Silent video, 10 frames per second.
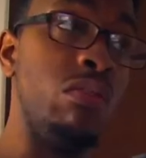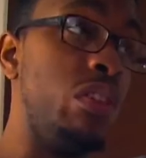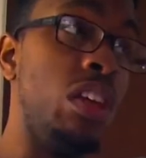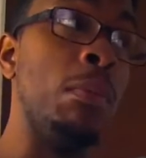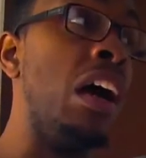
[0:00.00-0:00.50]

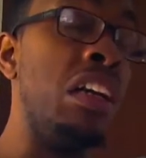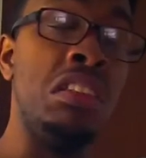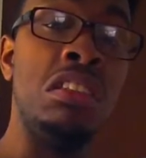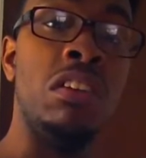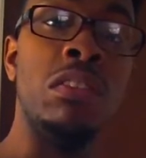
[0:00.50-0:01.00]
feel like buying
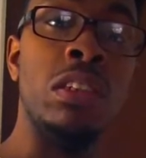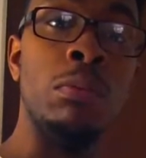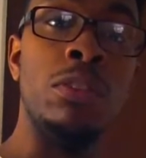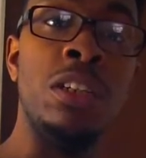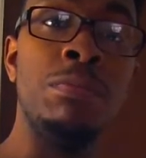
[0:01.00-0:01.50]
stuff because
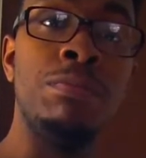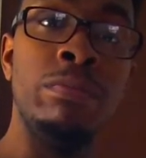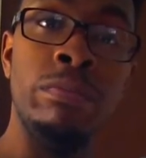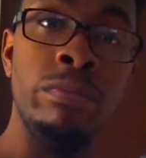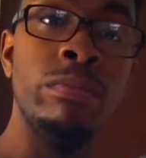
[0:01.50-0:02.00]
I'm cheap.
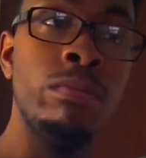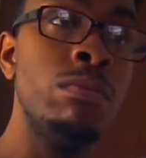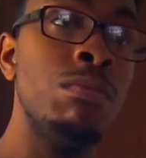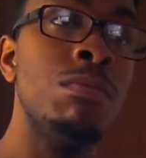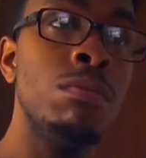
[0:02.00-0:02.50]

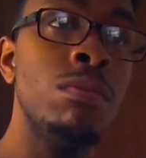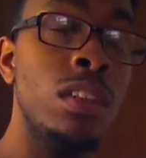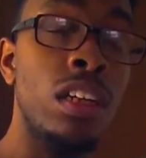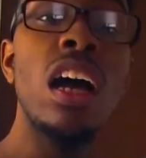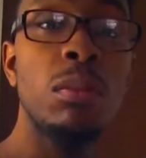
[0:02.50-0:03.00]

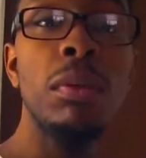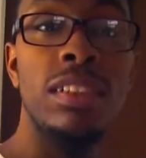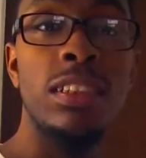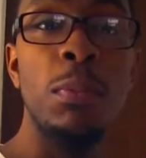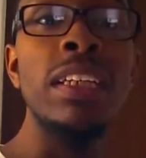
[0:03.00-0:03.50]
Cosplay
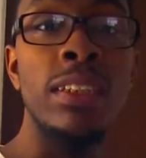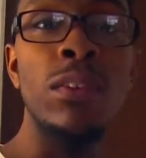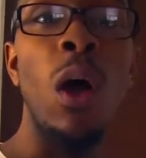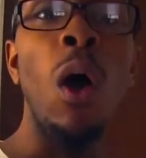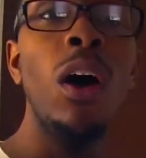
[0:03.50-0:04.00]
is expensive,
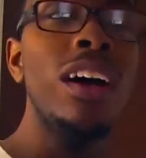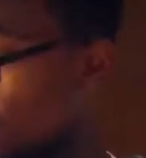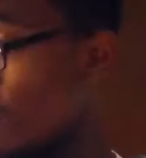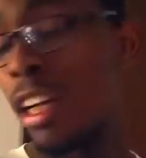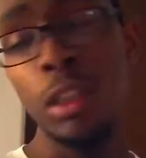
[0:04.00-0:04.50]
y'all.
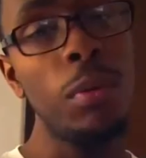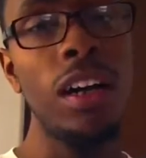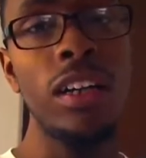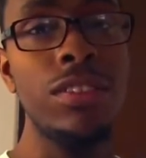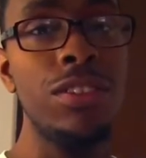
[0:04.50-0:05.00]
Mod
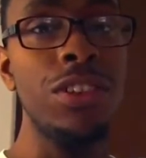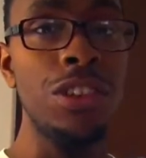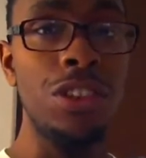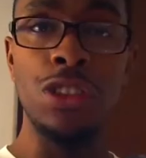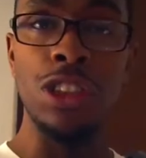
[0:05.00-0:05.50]
Podge
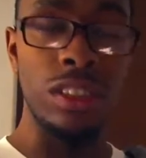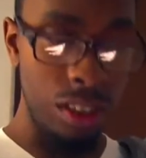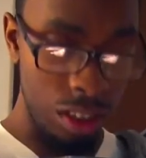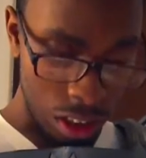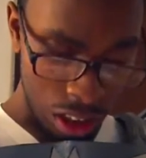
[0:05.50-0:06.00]
is
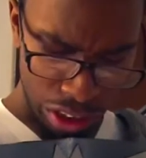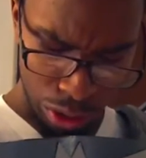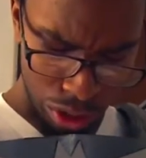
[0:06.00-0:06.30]
just as good. You